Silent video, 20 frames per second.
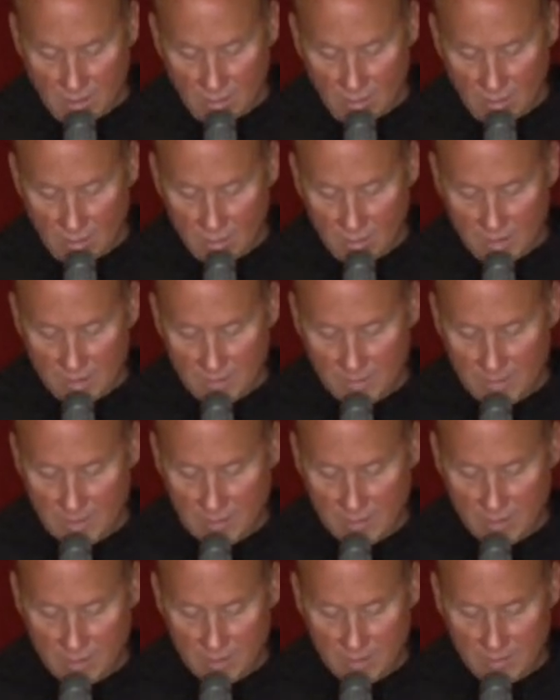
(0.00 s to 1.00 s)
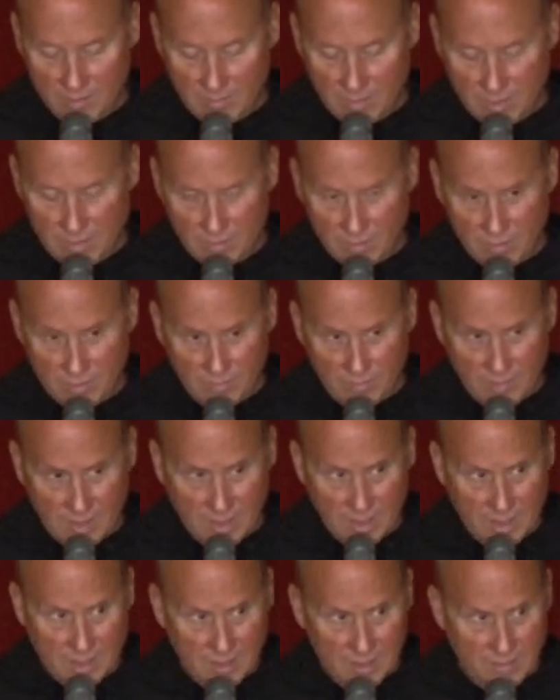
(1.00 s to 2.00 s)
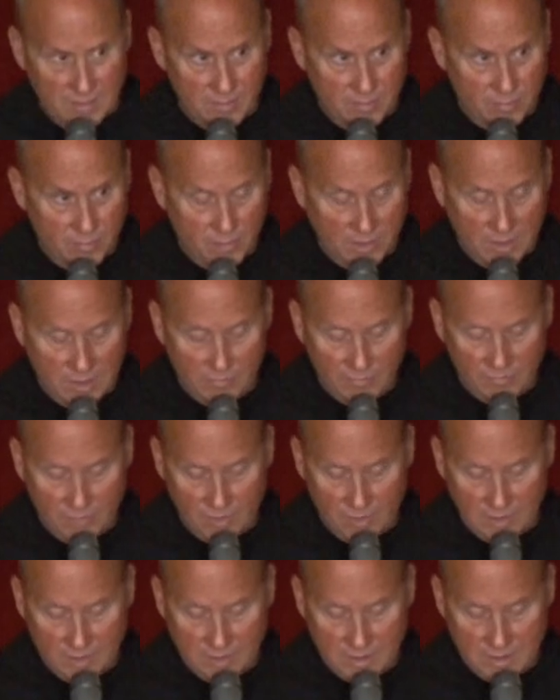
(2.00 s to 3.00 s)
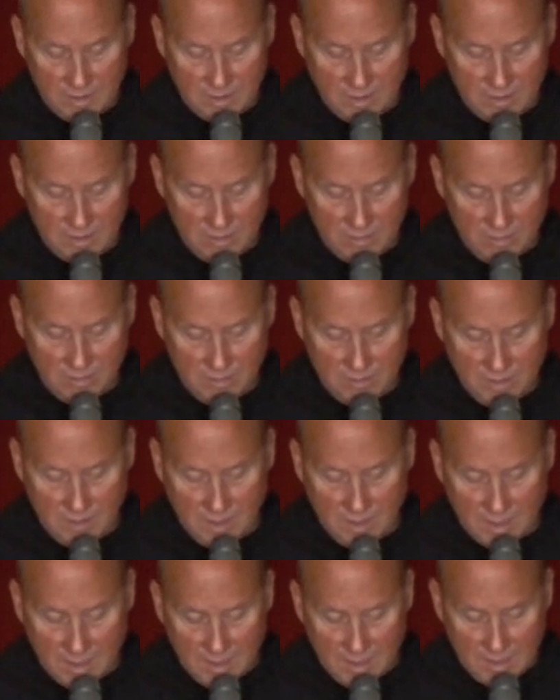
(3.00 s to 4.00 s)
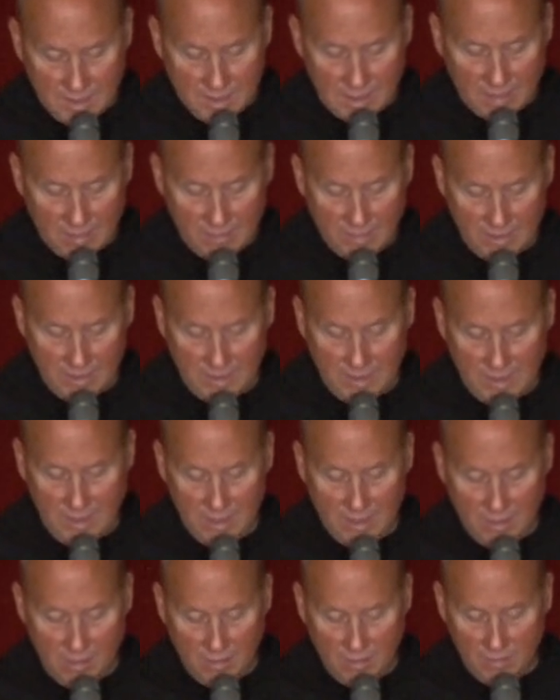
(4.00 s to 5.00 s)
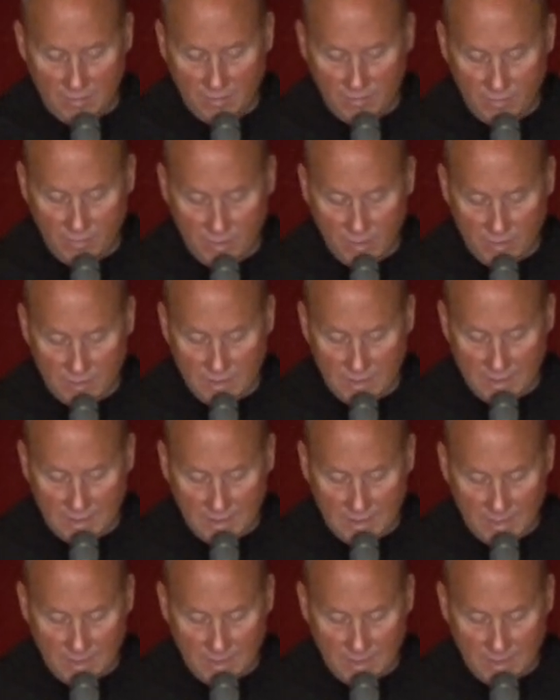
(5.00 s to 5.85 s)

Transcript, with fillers: Holy Mary, Mother of God, pray for us sinners, now and at the hour of our death.